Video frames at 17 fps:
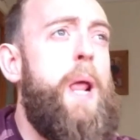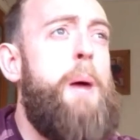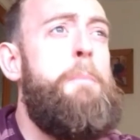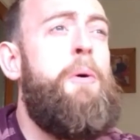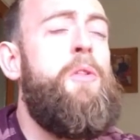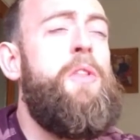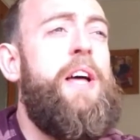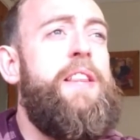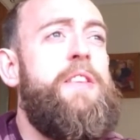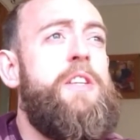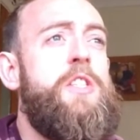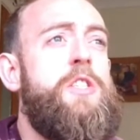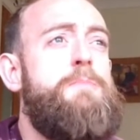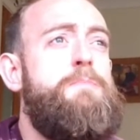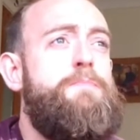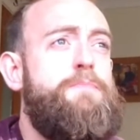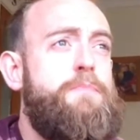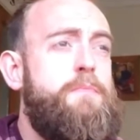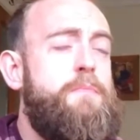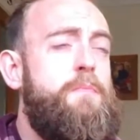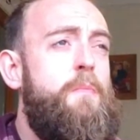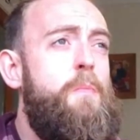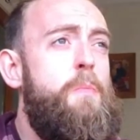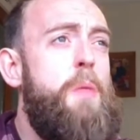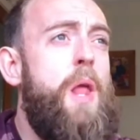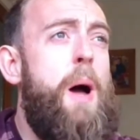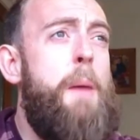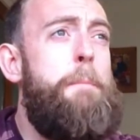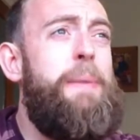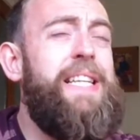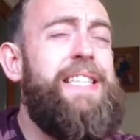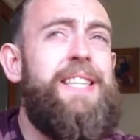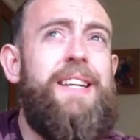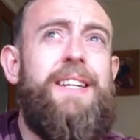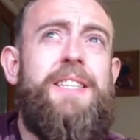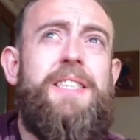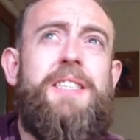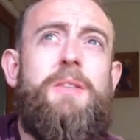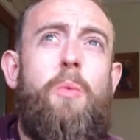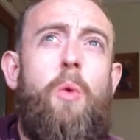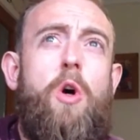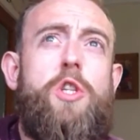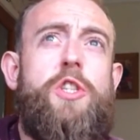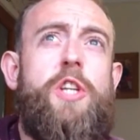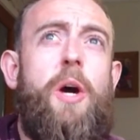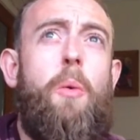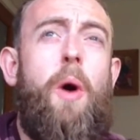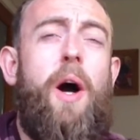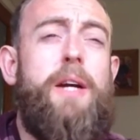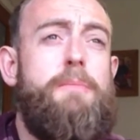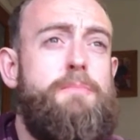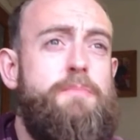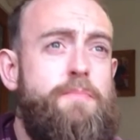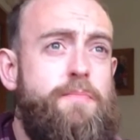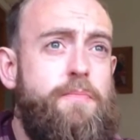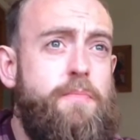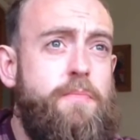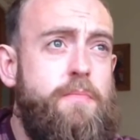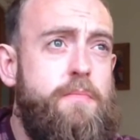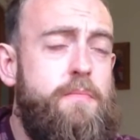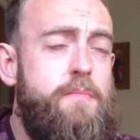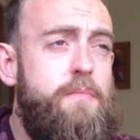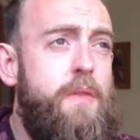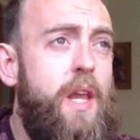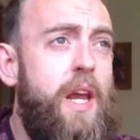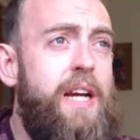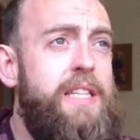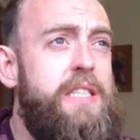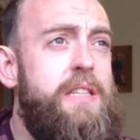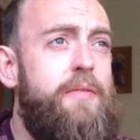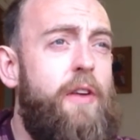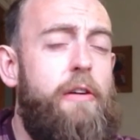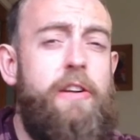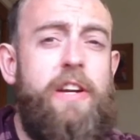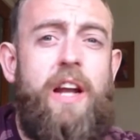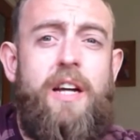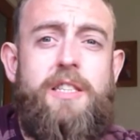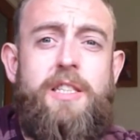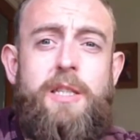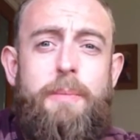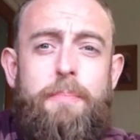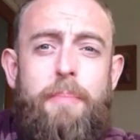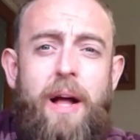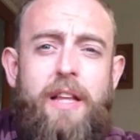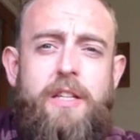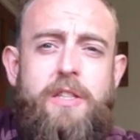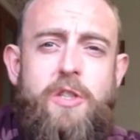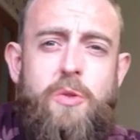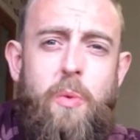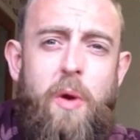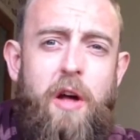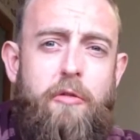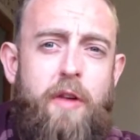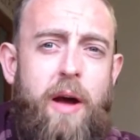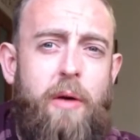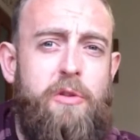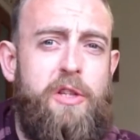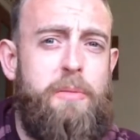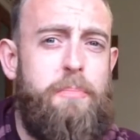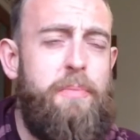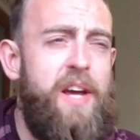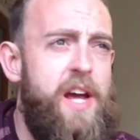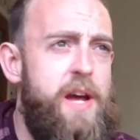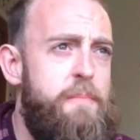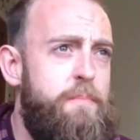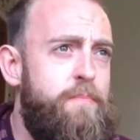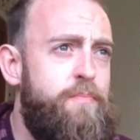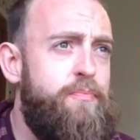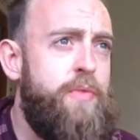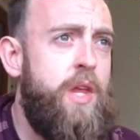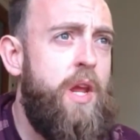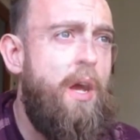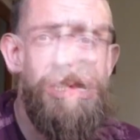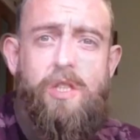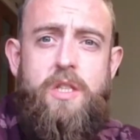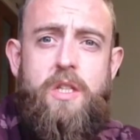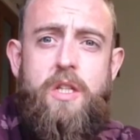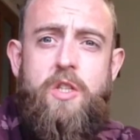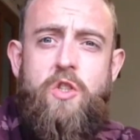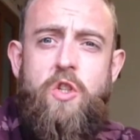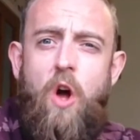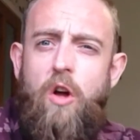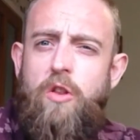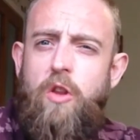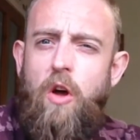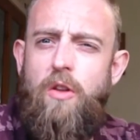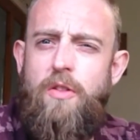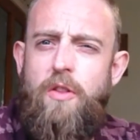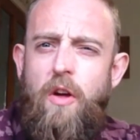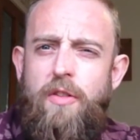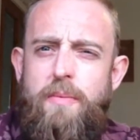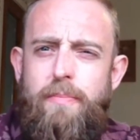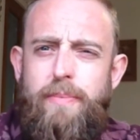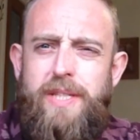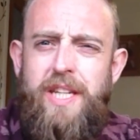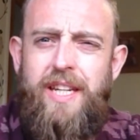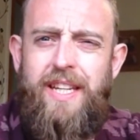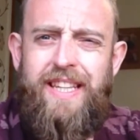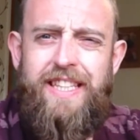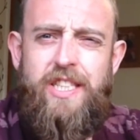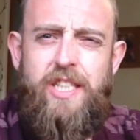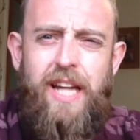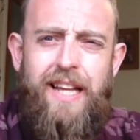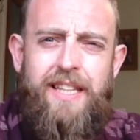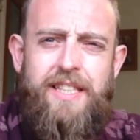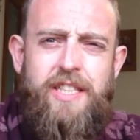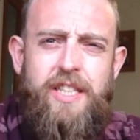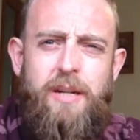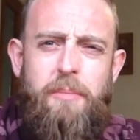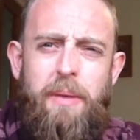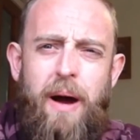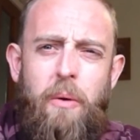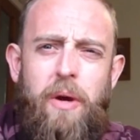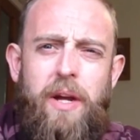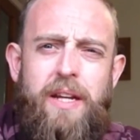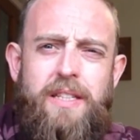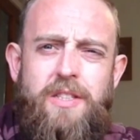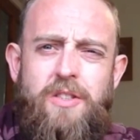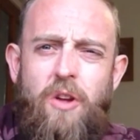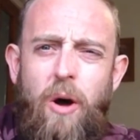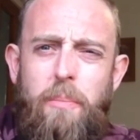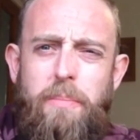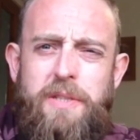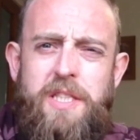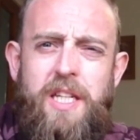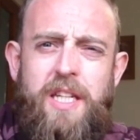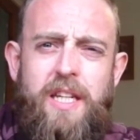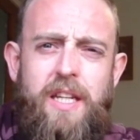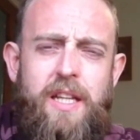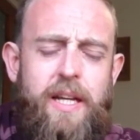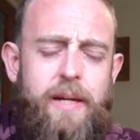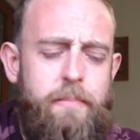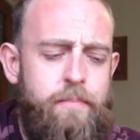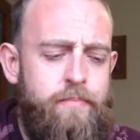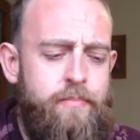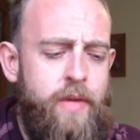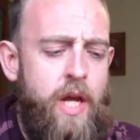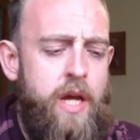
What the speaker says: but then there's a bitterness to wash it away. It's a very nicely balanced, well-rounded beer. There's nothing particularly challenging about it. It's not particularly,